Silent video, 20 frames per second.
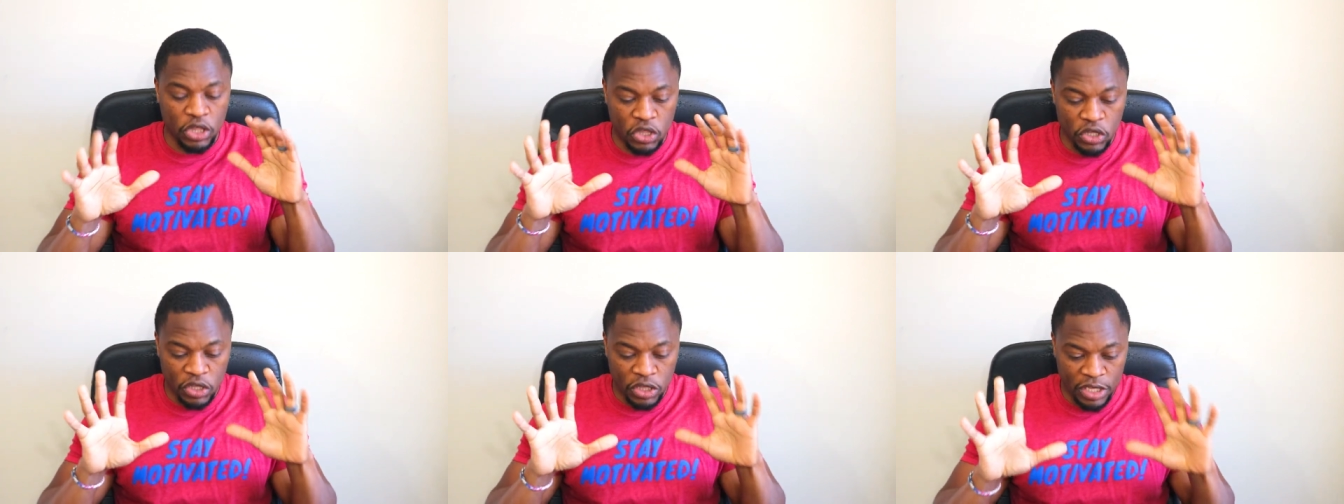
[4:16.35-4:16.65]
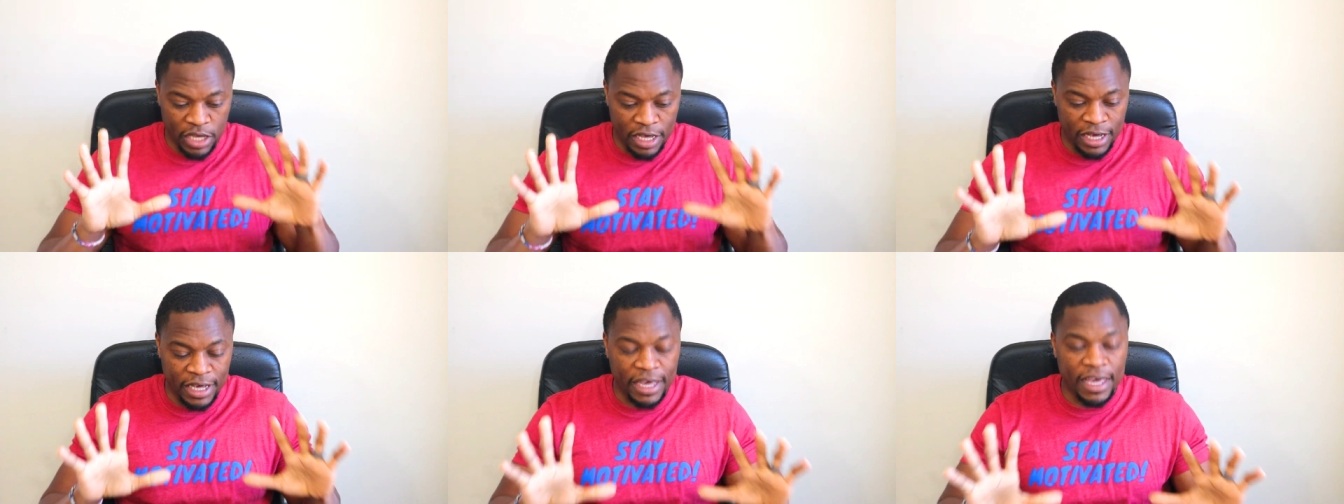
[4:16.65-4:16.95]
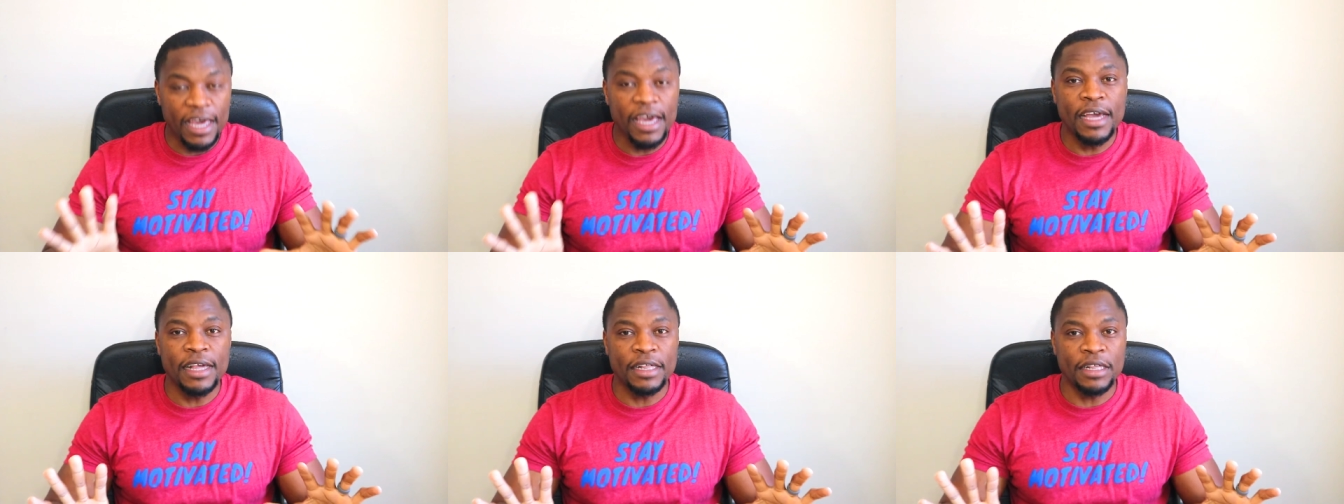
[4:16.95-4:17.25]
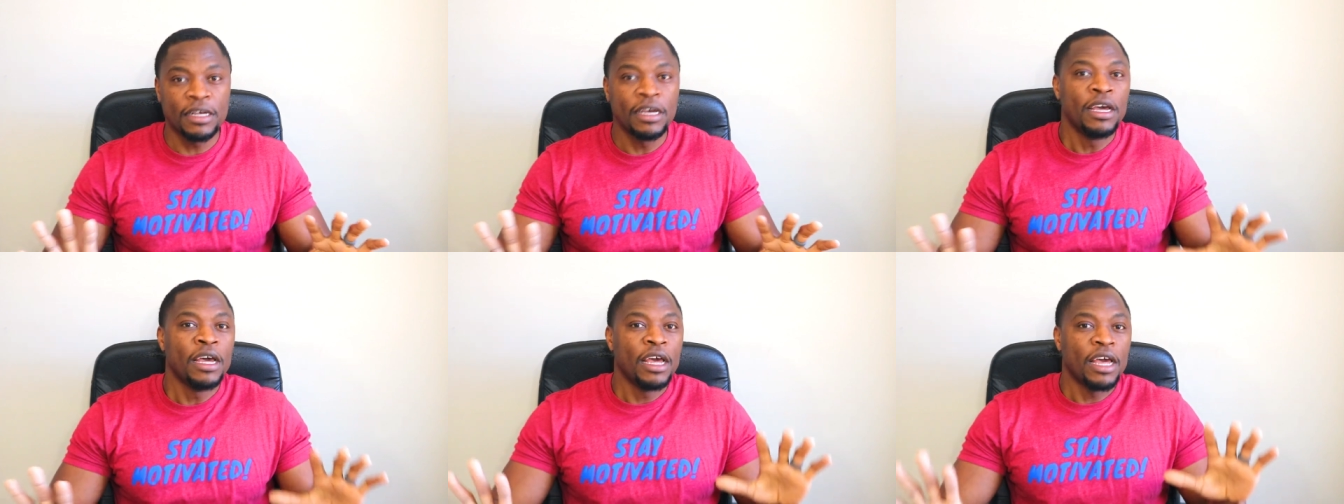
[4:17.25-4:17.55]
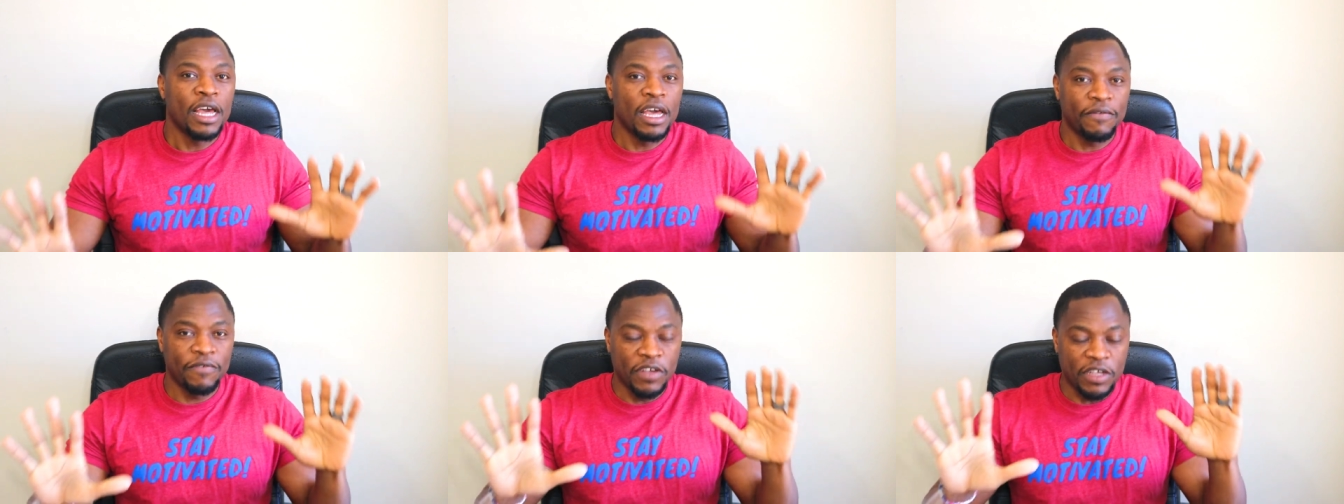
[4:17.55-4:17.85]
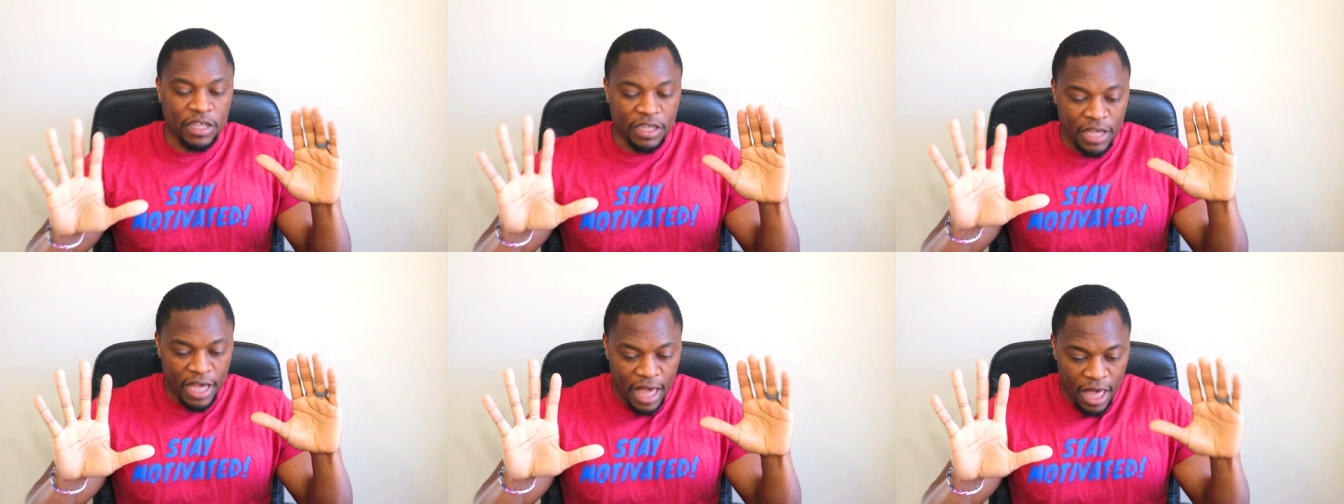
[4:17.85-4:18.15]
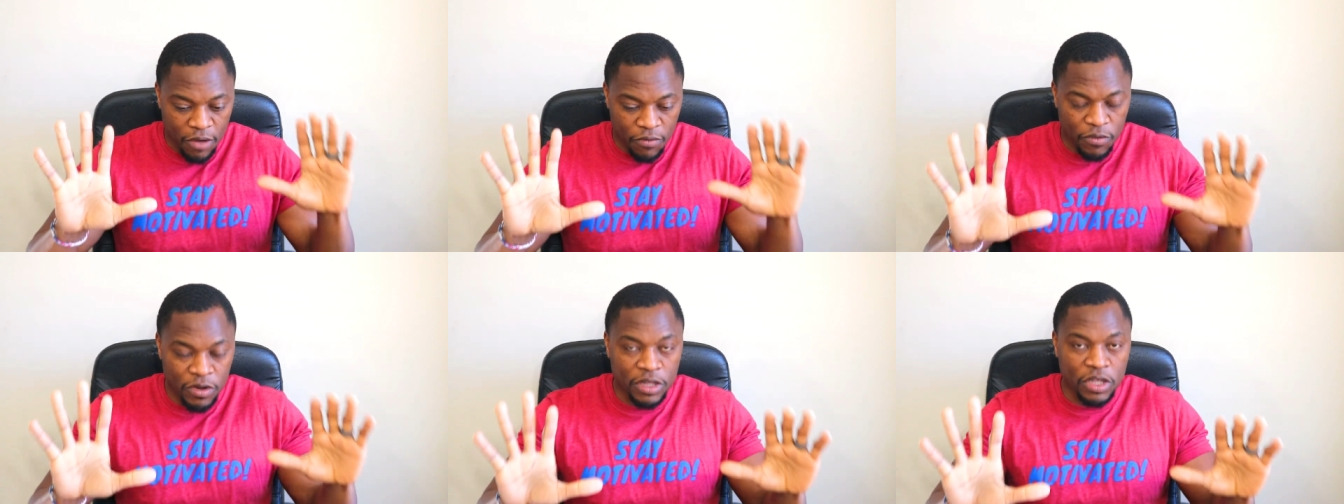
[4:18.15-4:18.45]
just in case if the
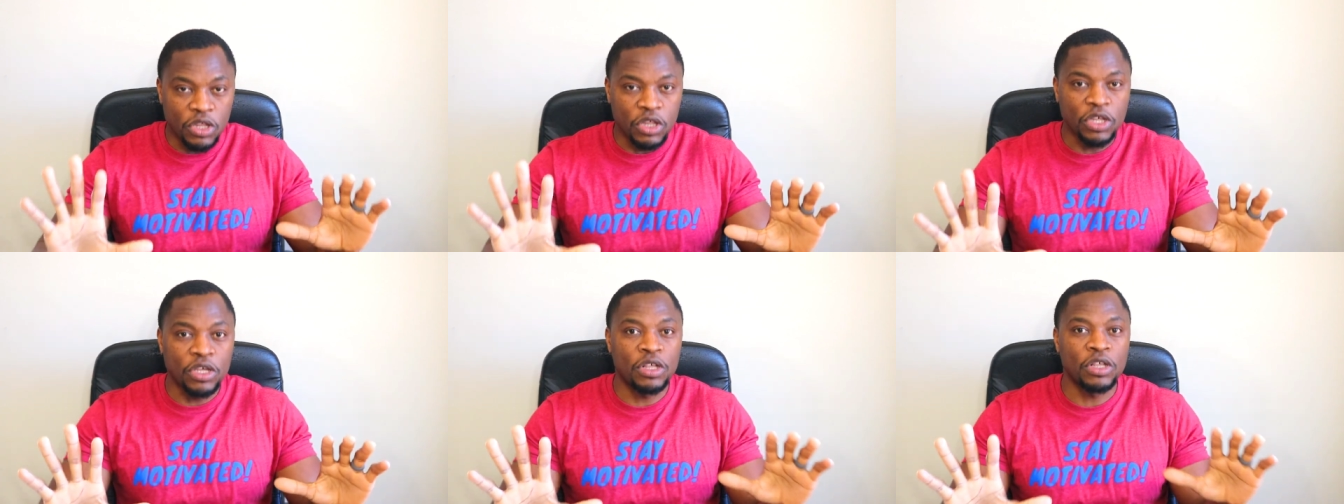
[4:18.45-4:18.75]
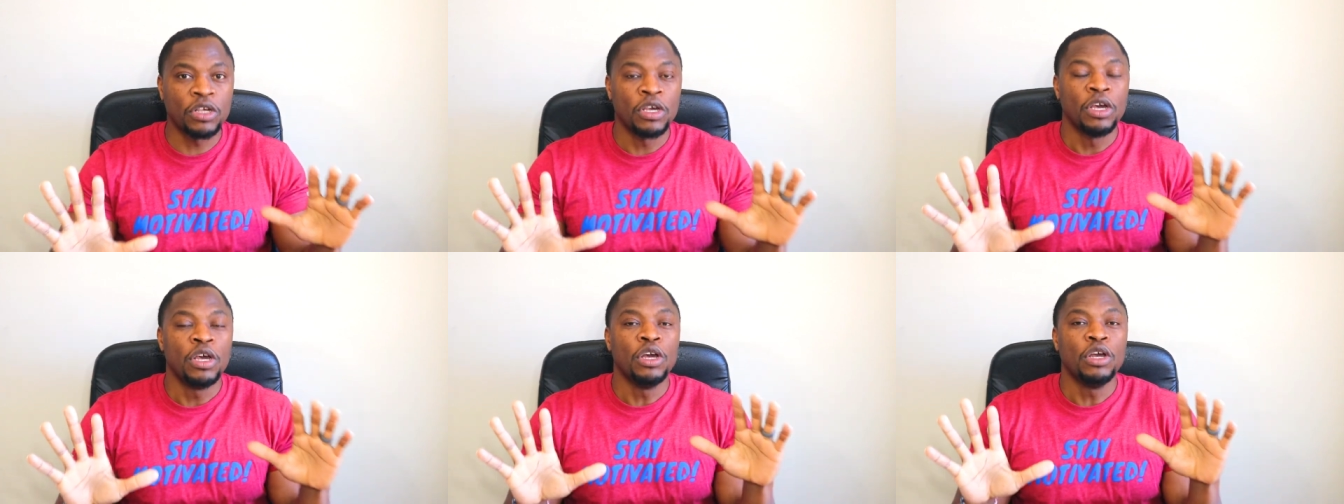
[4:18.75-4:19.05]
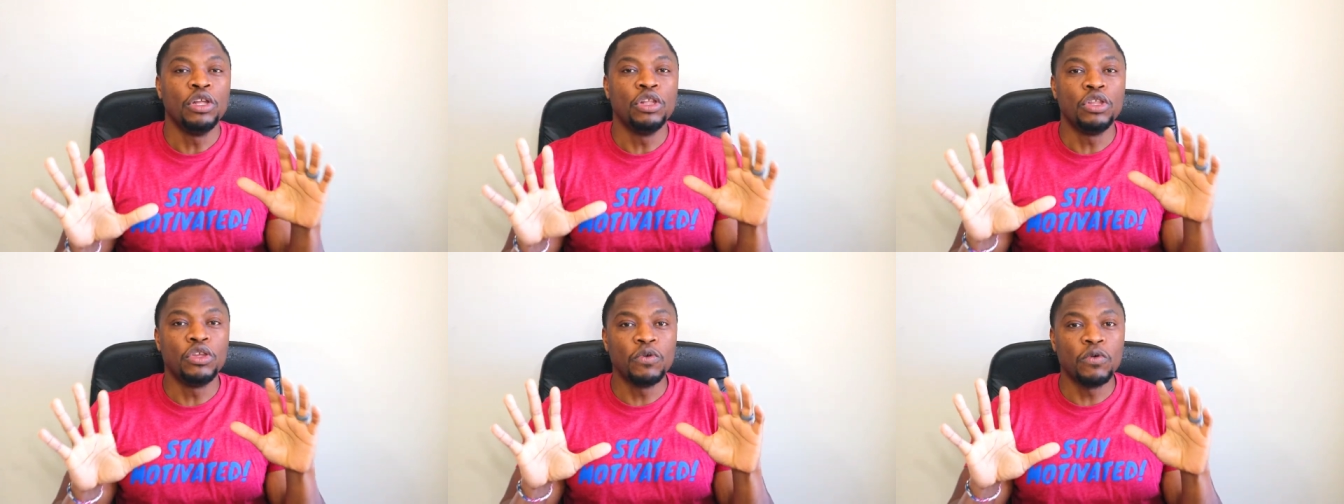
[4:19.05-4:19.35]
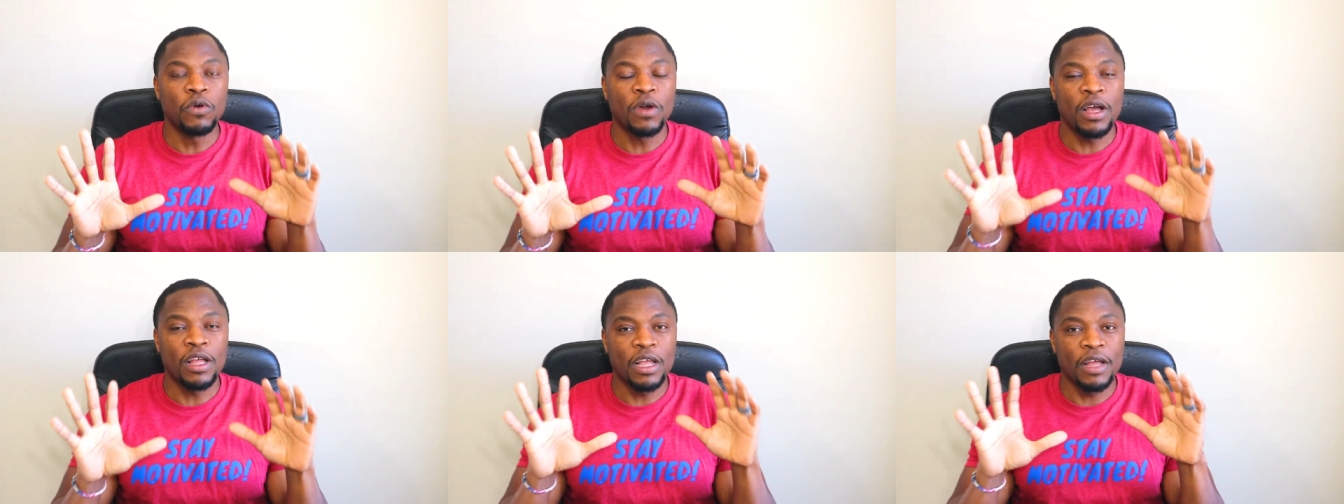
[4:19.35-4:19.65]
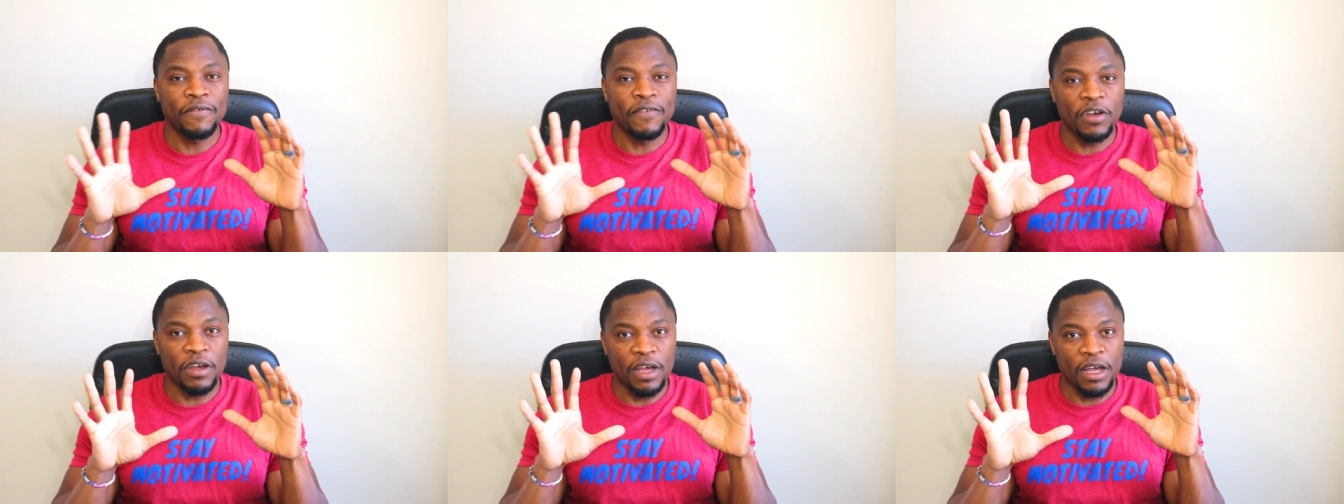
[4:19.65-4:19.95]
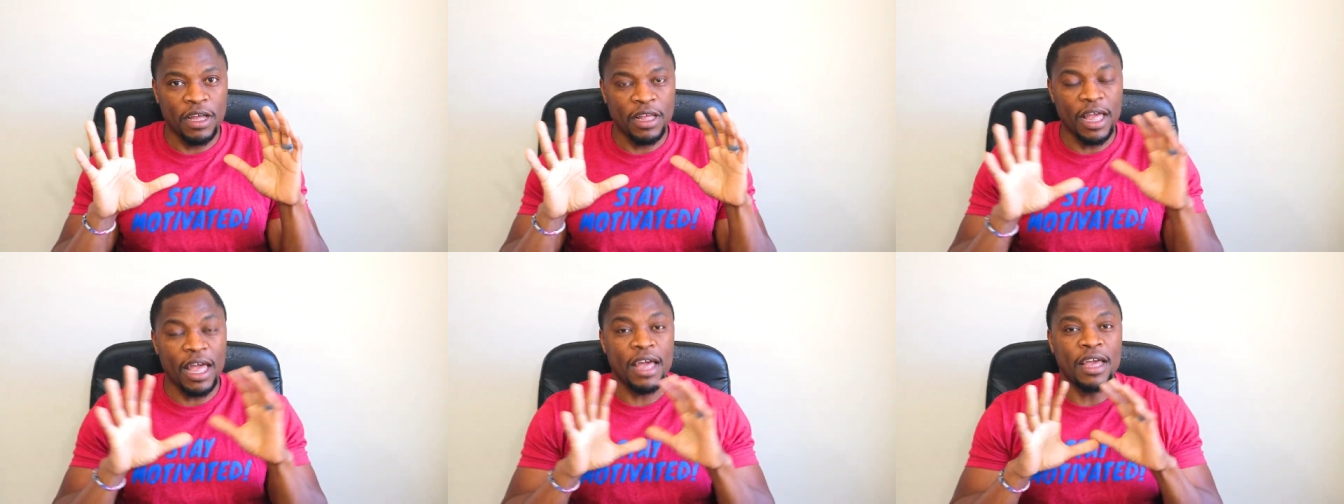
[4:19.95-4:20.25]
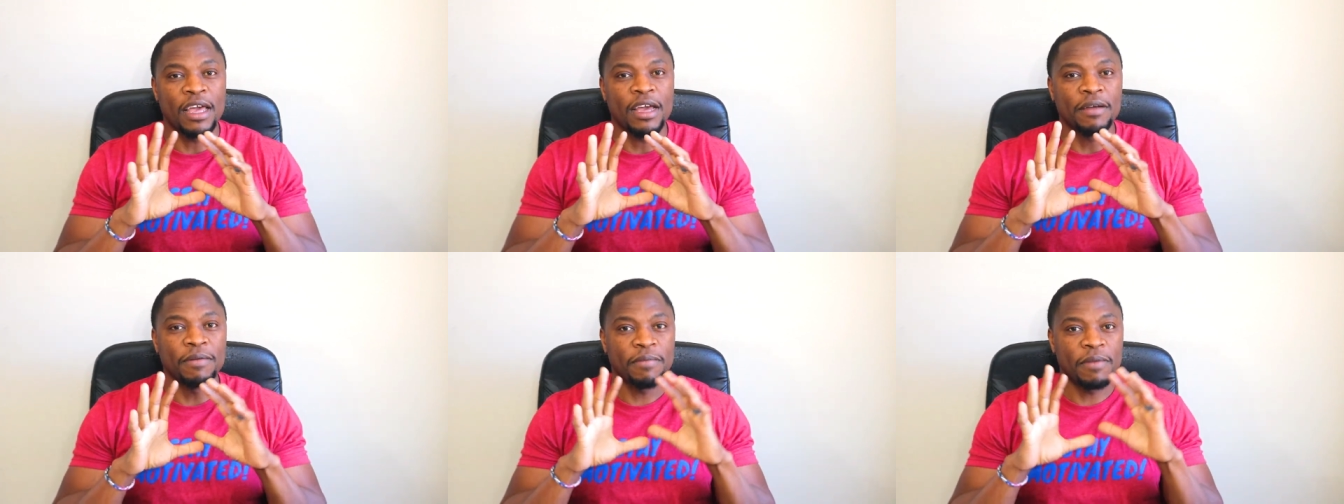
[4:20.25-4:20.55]
stock were to just do kind of a,
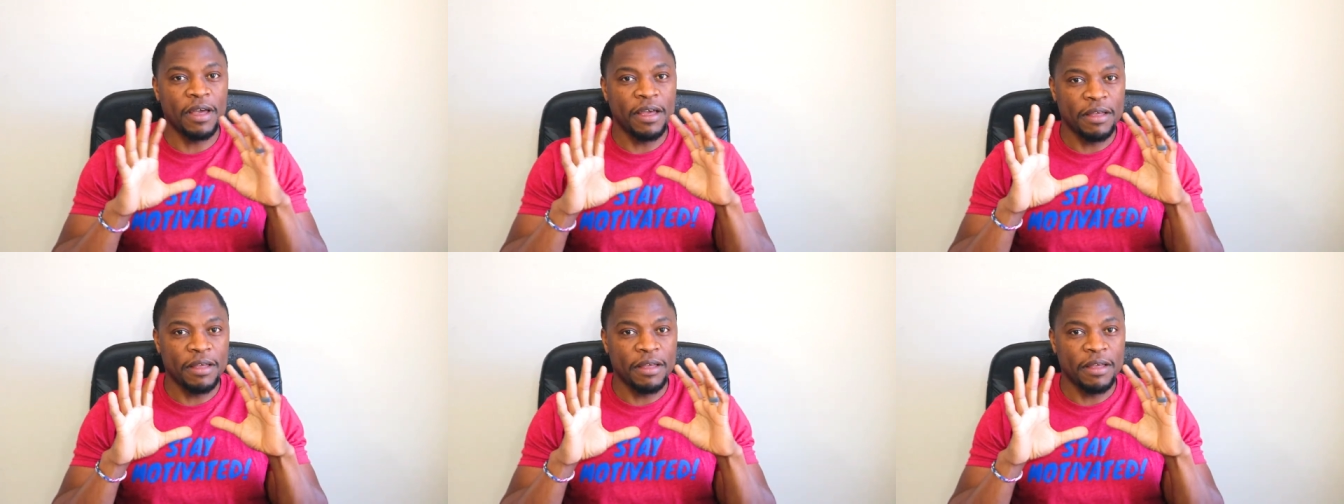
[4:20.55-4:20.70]
like a,